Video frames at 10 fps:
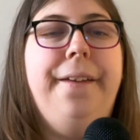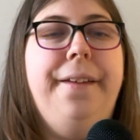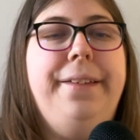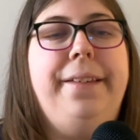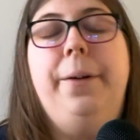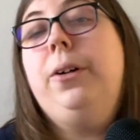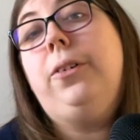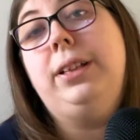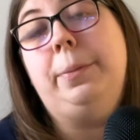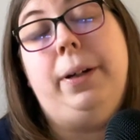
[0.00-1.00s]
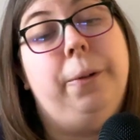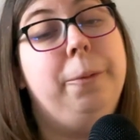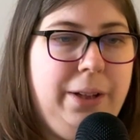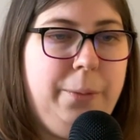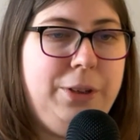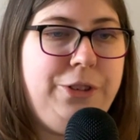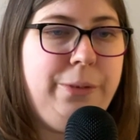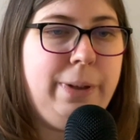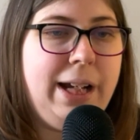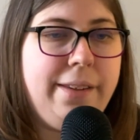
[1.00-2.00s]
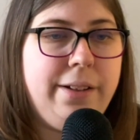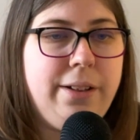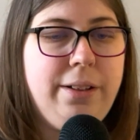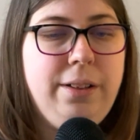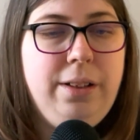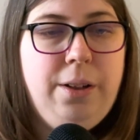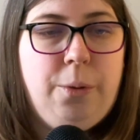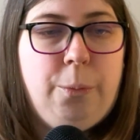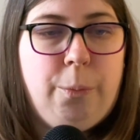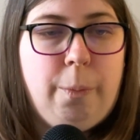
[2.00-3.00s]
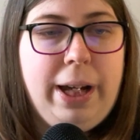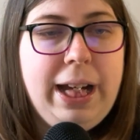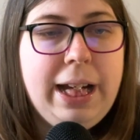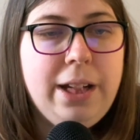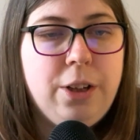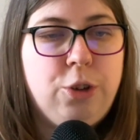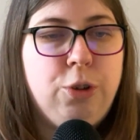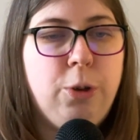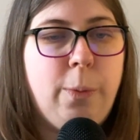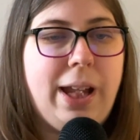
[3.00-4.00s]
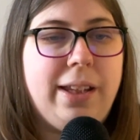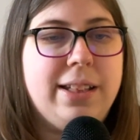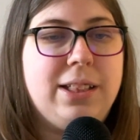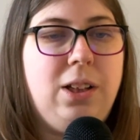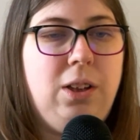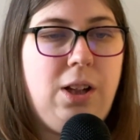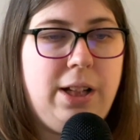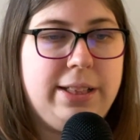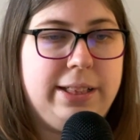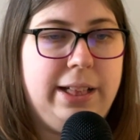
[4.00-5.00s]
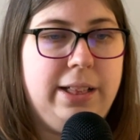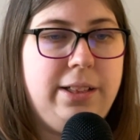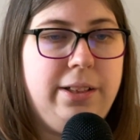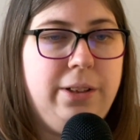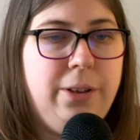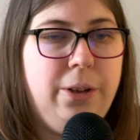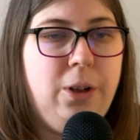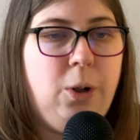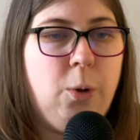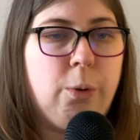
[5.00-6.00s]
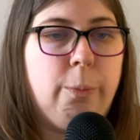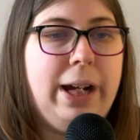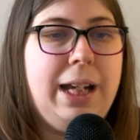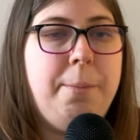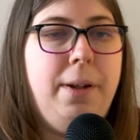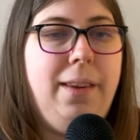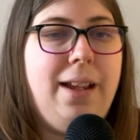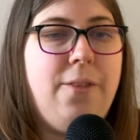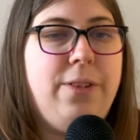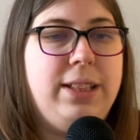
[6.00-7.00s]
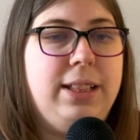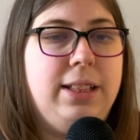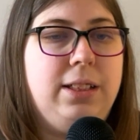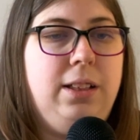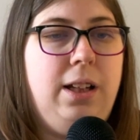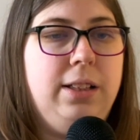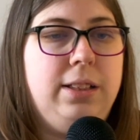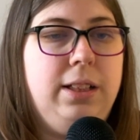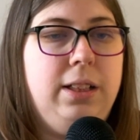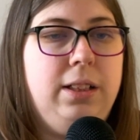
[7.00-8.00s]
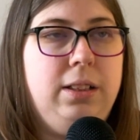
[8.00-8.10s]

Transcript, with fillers: So I'm going Timon. Would you rather raid Cruella's closet or raid Maleficent's closet?